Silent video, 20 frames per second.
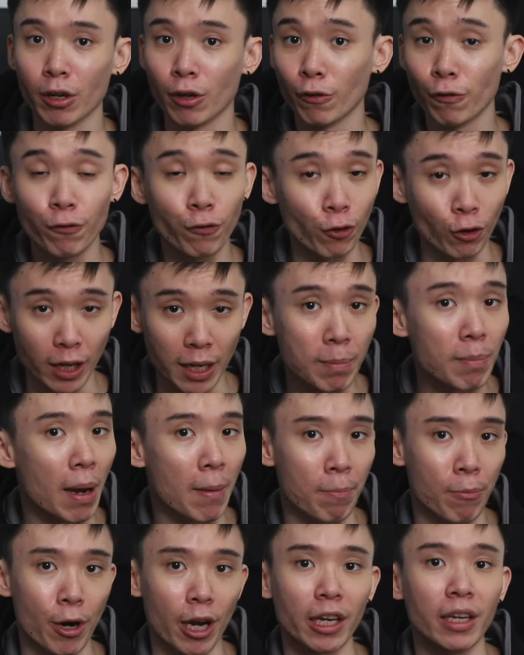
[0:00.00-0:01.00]
fully
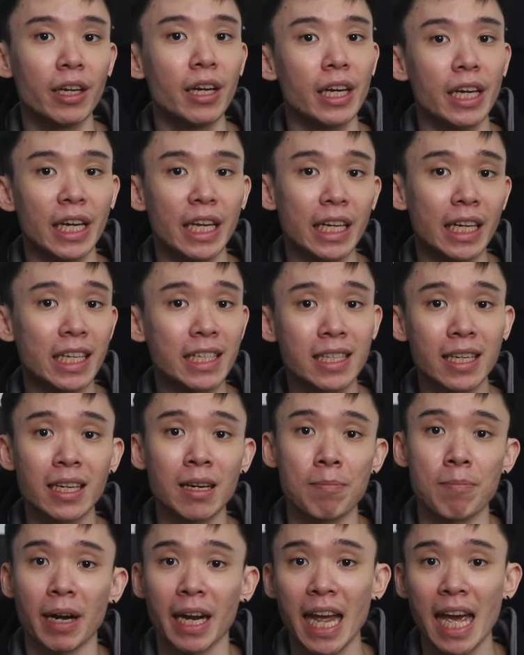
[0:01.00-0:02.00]
membrane. It isn't
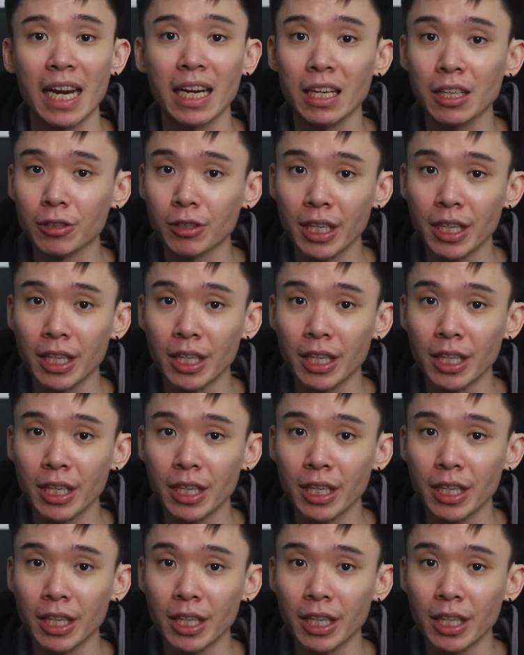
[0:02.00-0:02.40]
a mechanical